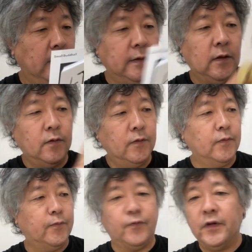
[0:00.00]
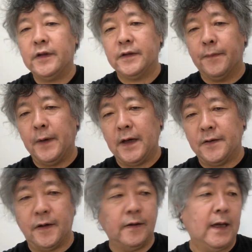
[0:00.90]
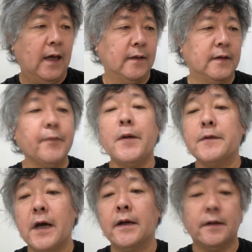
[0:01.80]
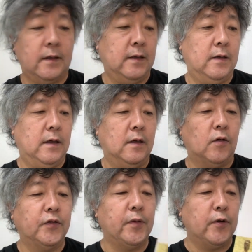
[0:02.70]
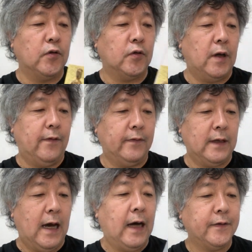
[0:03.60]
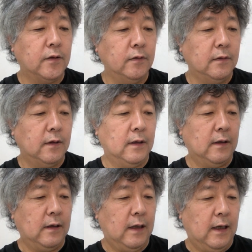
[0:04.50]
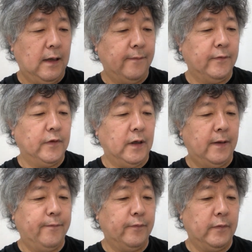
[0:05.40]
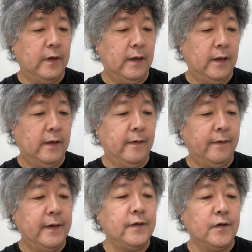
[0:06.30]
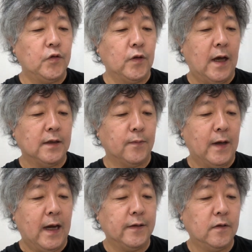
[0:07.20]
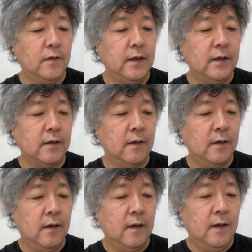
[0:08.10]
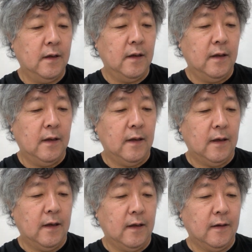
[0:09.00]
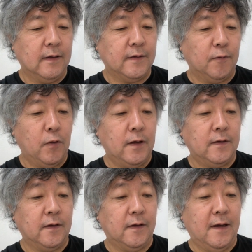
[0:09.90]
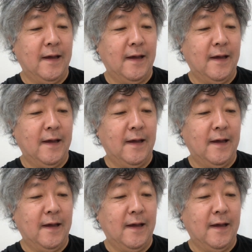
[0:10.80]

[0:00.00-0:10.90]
So this is a magazine, and sometimes I contribute an article, and this issue has my article in it. Let's see, where is it?